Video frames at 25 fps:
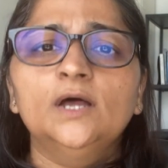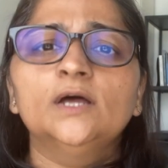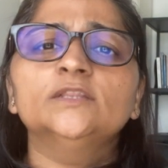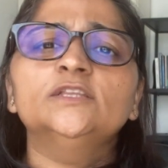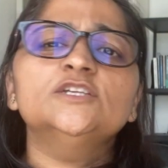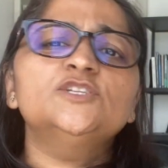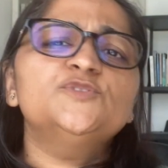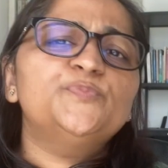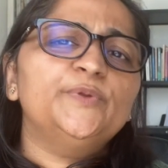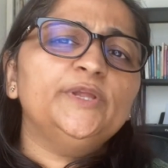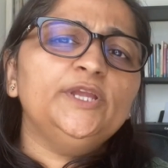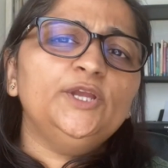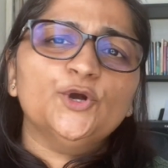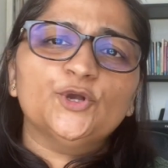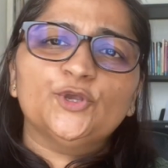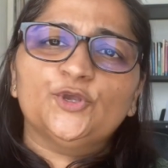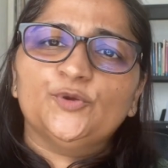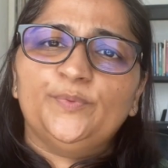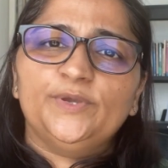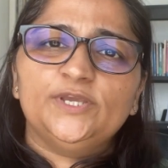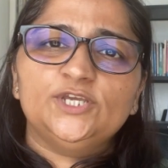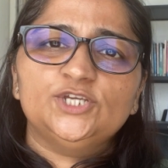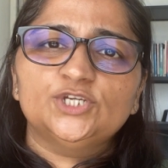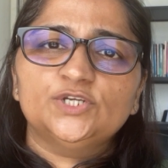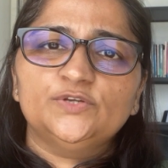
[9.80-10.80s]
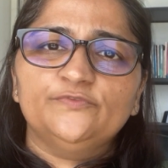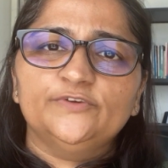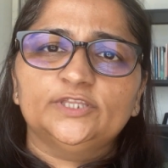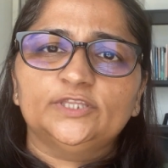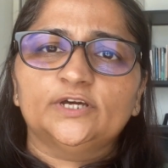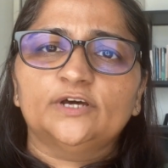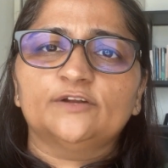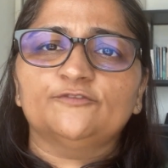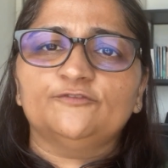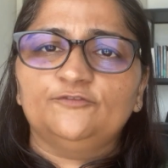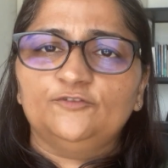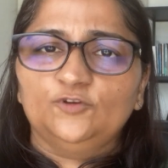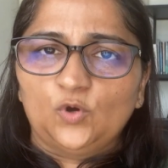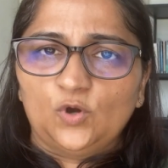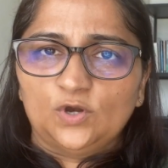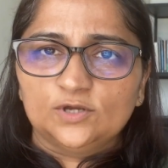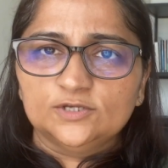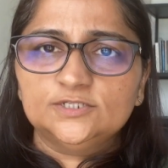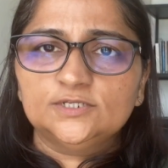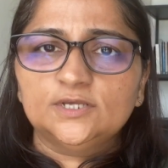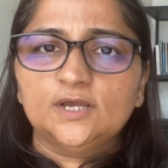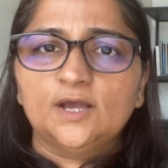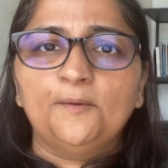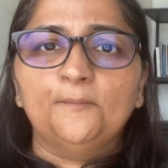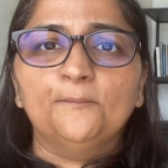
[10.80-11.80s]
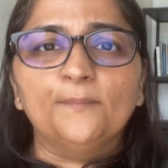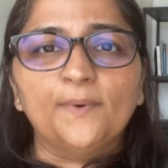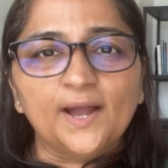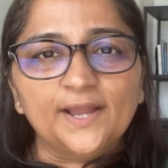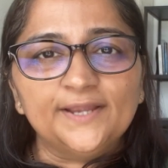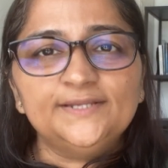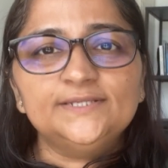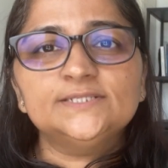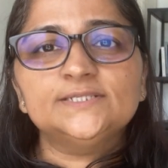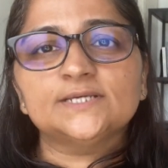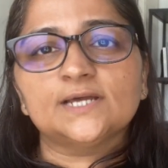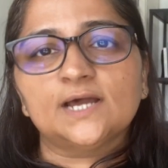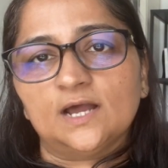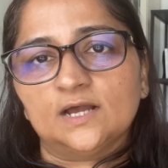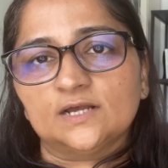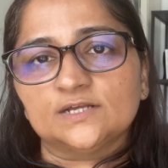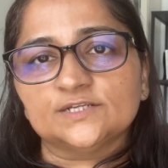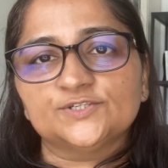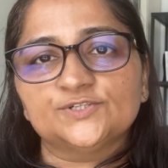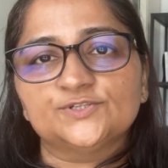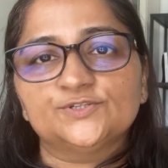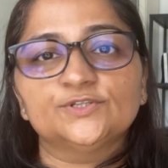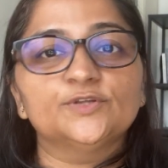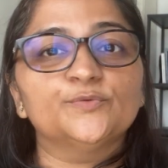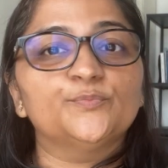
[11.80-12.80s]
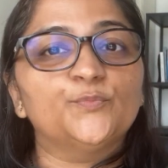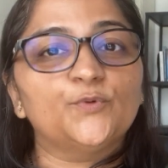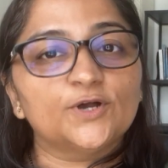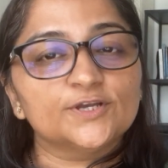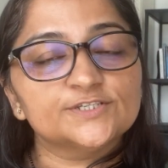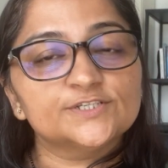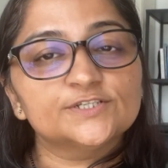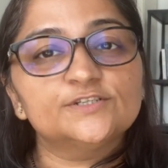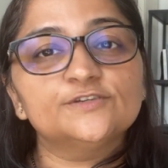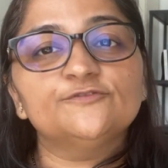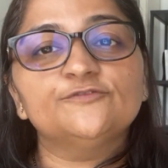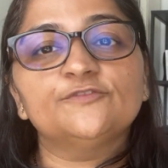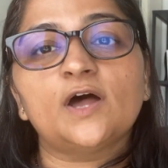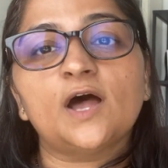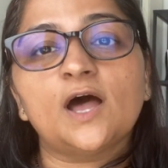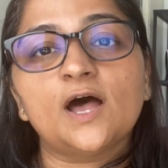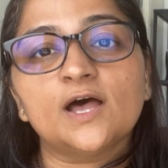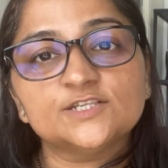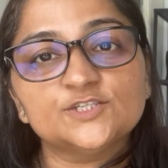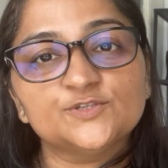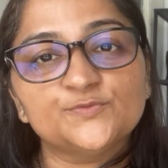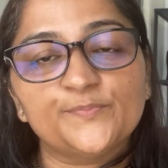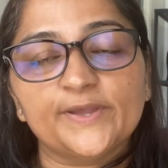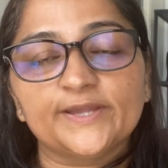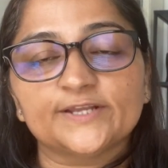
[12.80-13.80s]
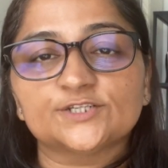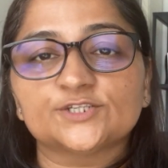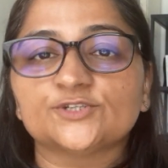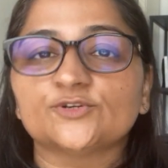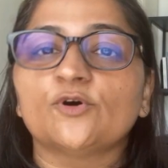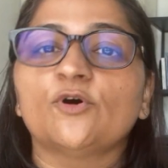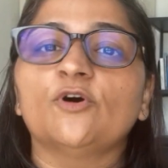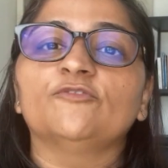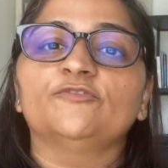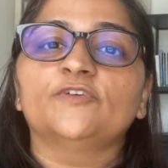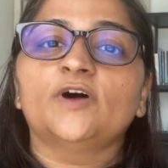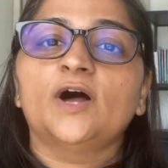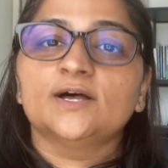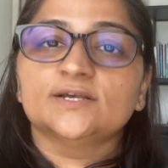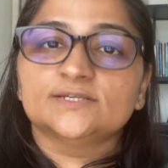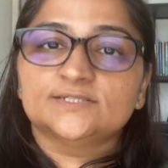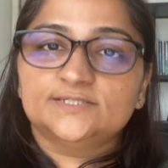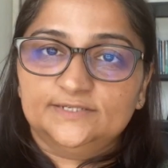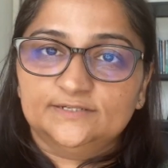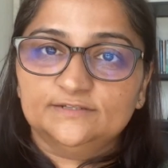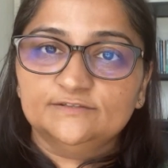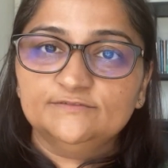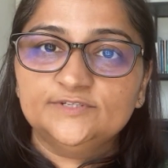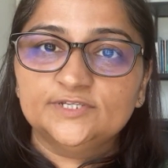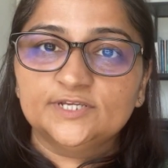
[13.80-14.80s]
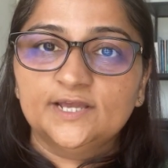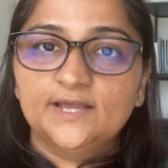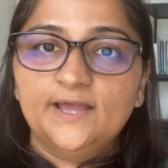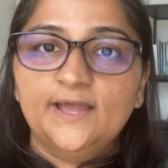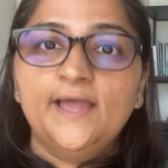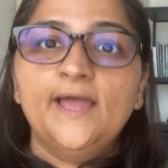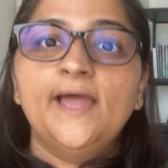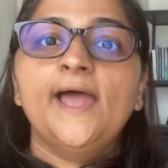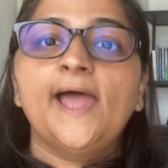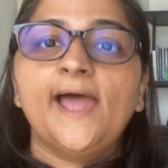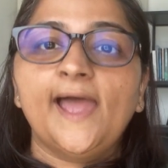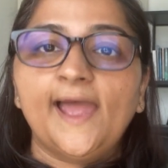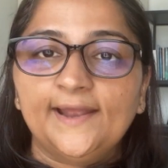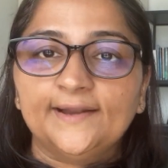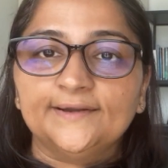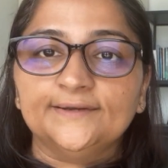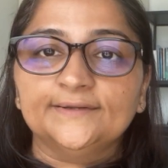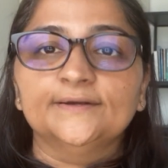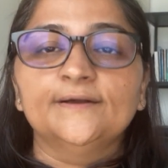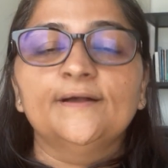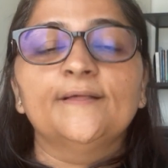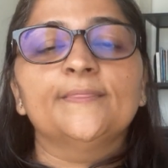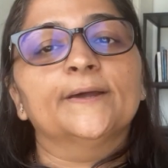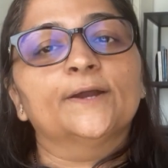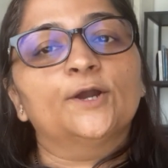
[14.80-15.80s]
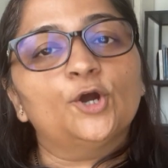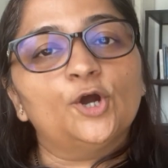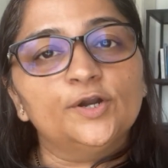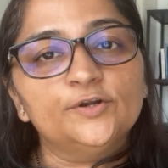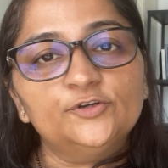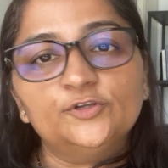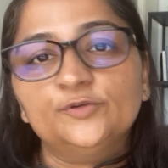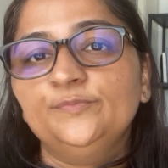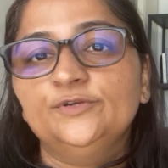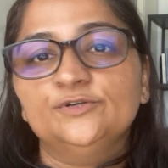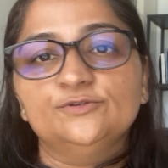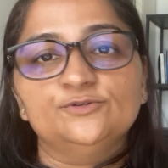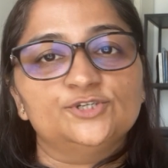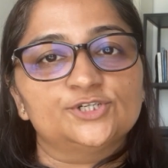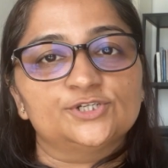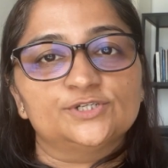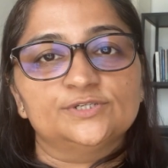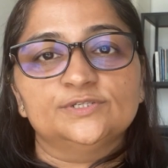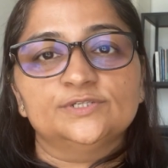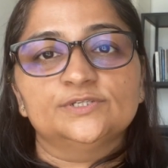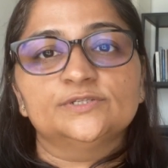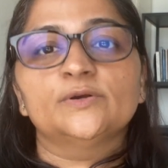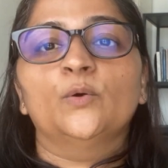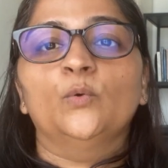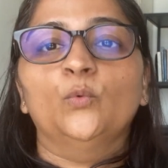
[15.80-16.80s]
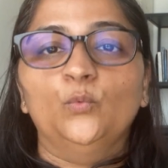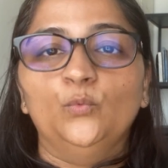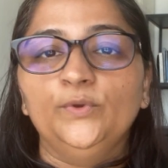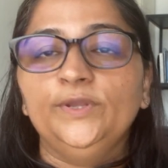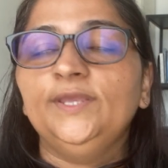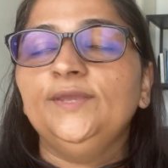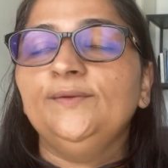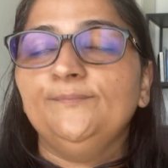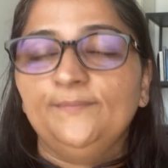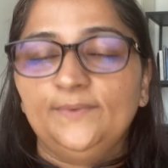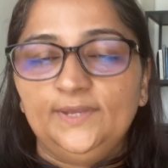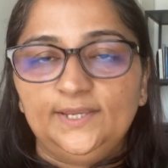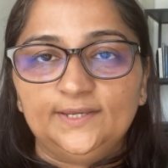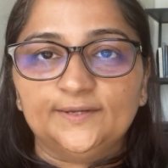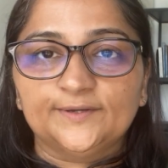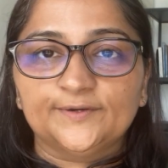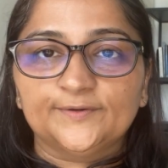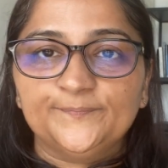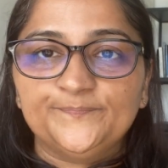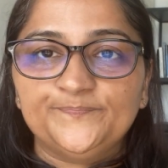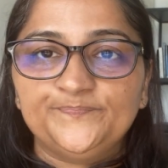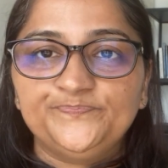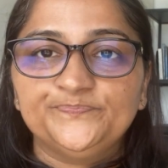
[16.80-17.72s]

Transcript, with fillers: This preoccupation with our flaws binds us to the positive aspects of ourselves and the contributions we make.